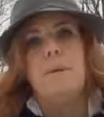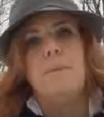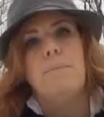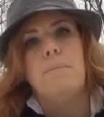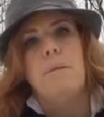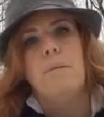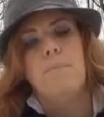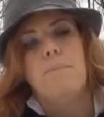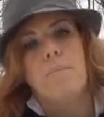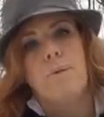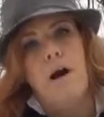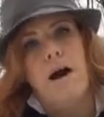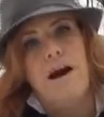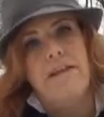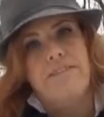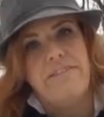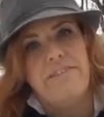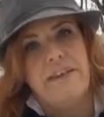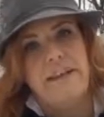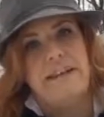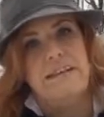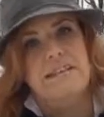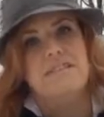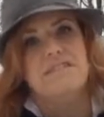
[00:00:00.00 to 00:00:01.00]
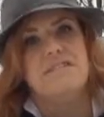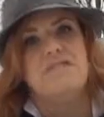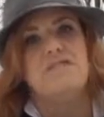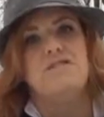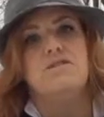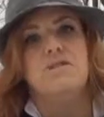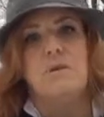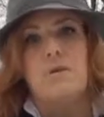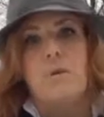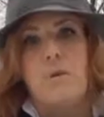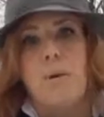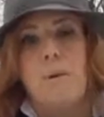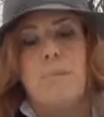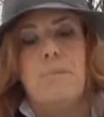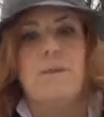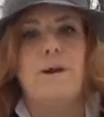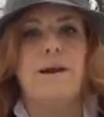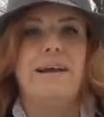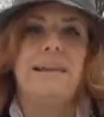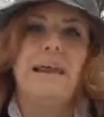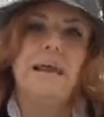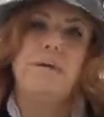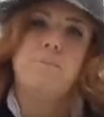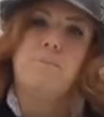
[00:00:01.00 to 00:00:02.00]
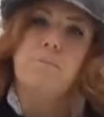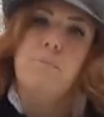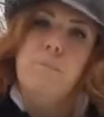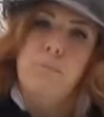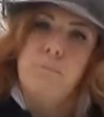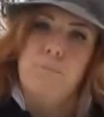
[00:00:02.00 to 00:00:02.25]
people brought things to incorporate like